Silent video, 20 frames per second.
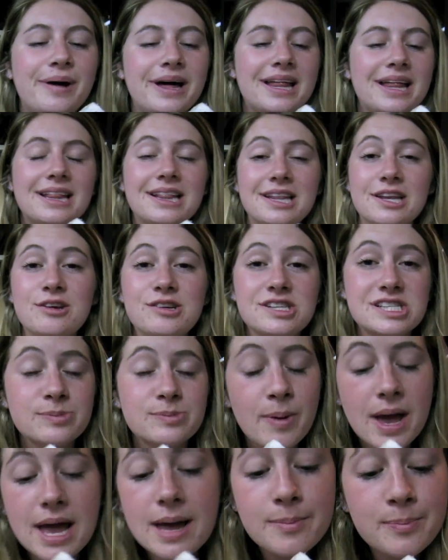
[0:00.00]
but
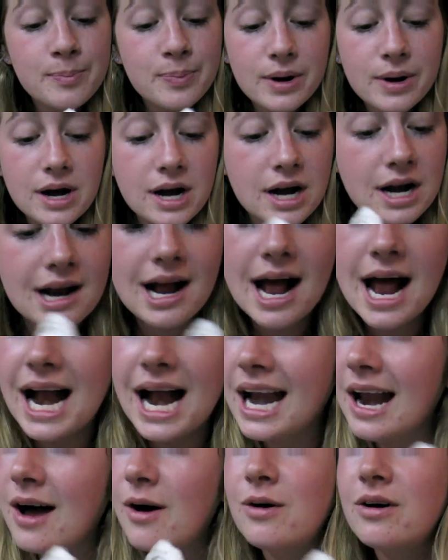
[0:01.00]
newspaper,
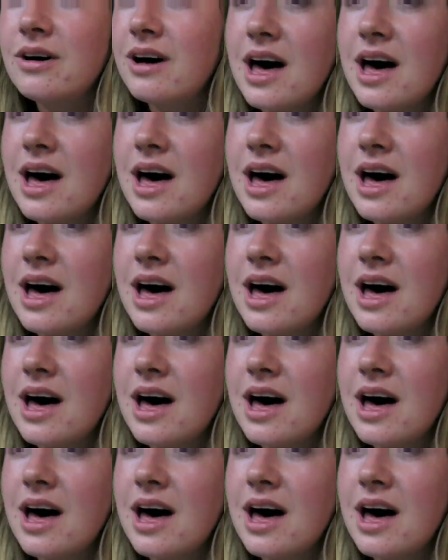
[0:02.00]
I don't